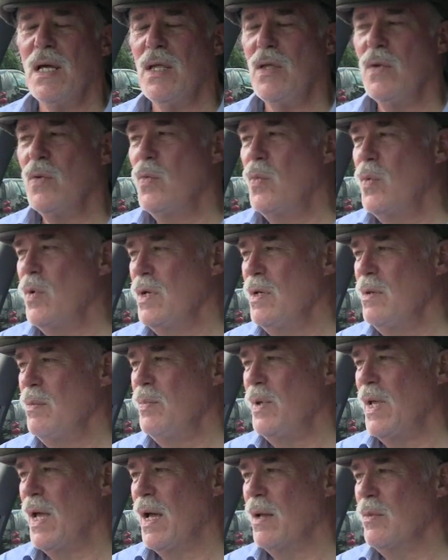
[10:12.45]
you
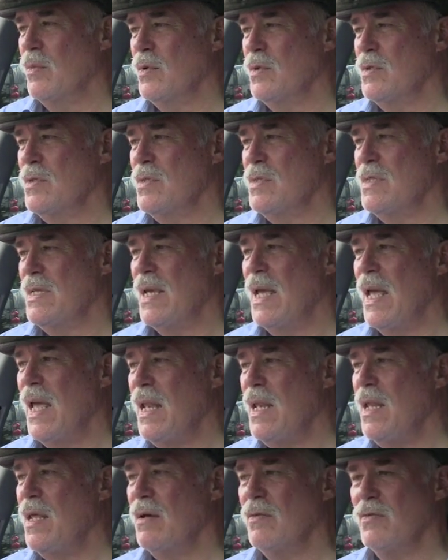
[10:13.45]
wouldn't be able to see
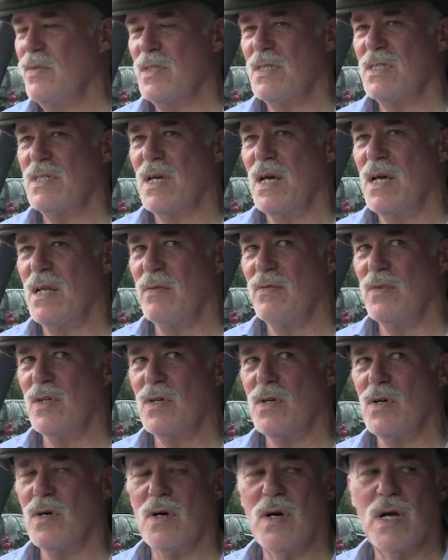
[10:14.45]
any of the side of the
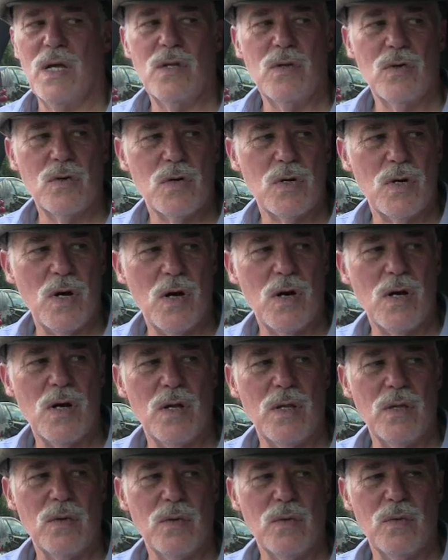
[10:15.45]
car, and
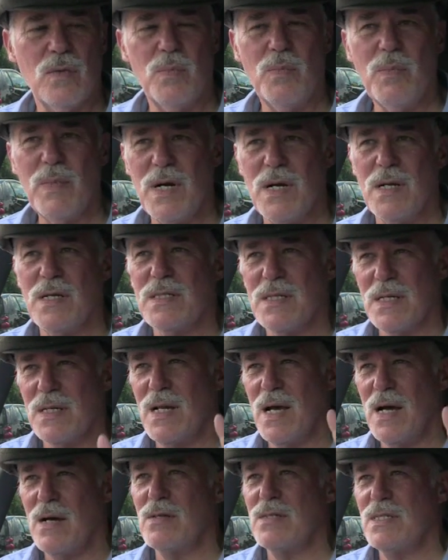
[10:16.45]
your mirrors are
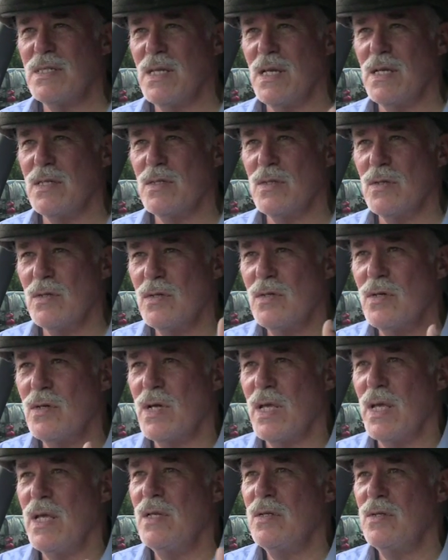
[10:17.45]
now set to
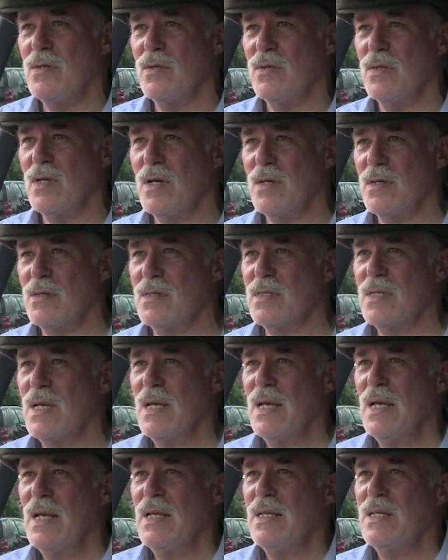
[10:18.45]
look into those
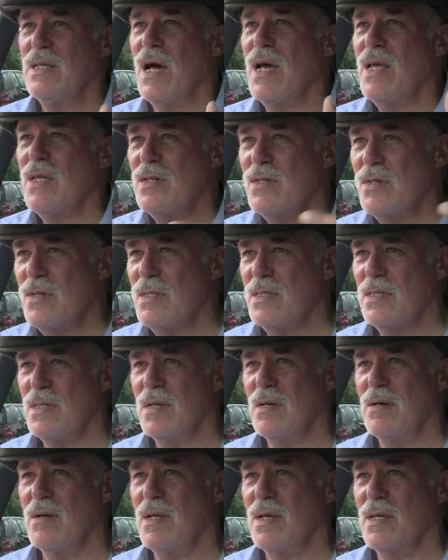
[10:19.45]
dangerous
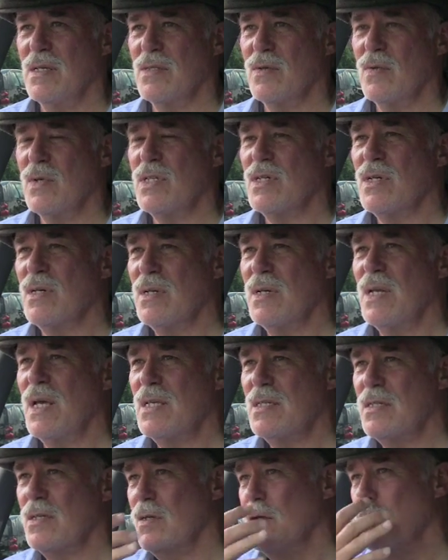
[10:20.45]
areas which are
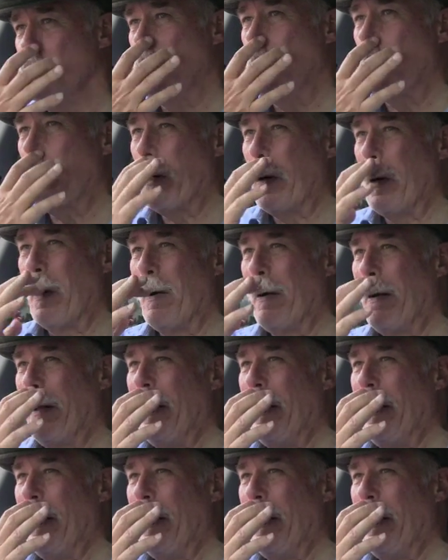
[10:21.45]
next to your car.